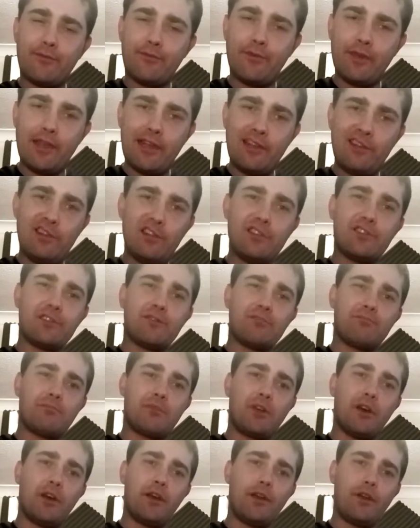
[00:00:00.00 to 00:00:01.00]
feels
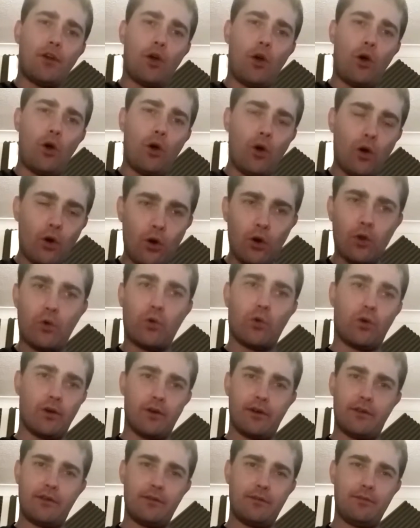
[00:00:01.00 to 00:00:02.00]
kind of
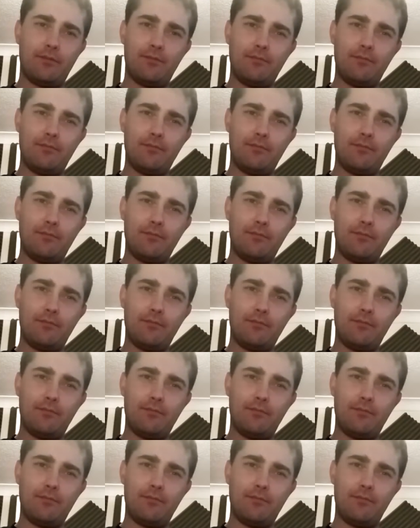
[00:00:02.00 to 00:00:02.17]
awkward